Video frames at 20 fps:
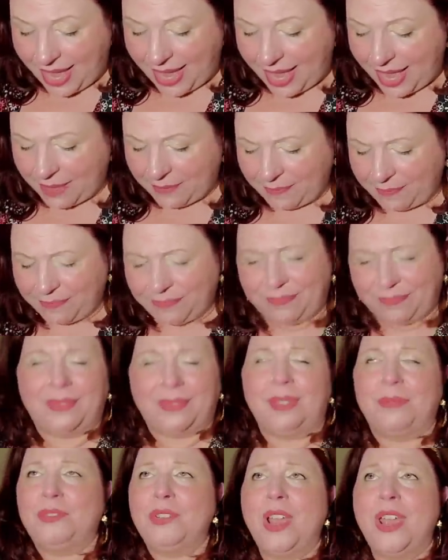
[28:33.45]
I
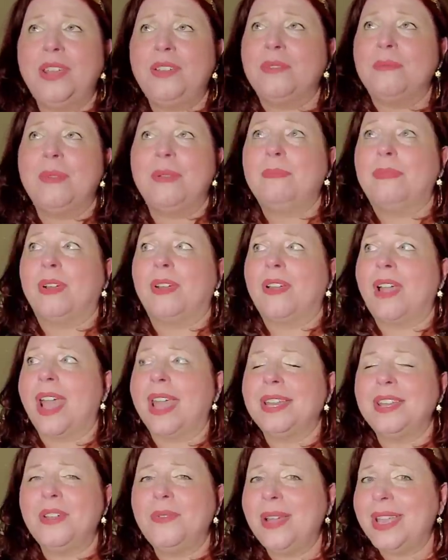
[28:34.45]
am trying to remember.
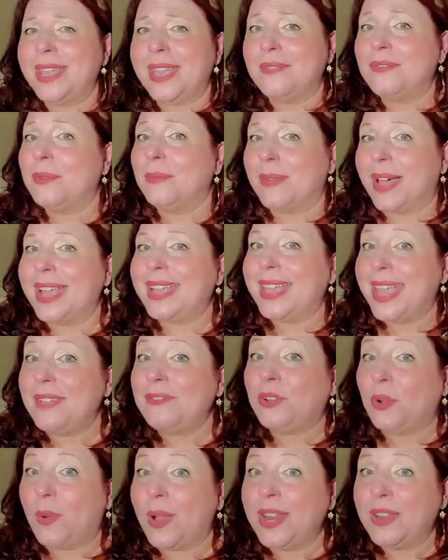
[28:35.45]
I know I gave I
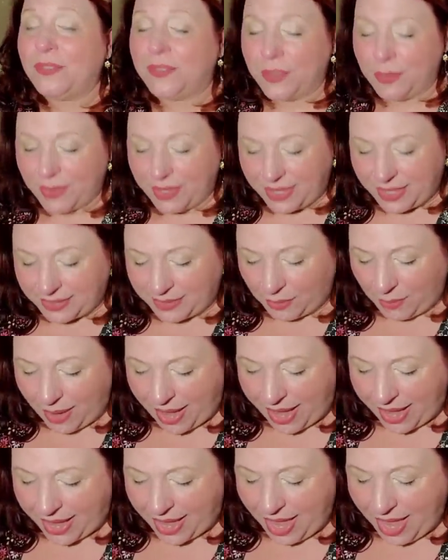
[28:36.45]
gave quite a few of these
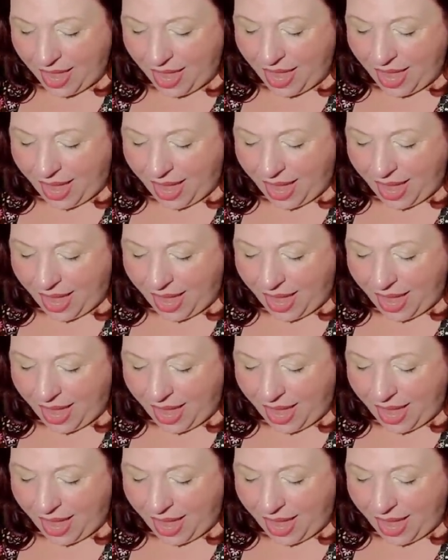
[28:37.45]
away.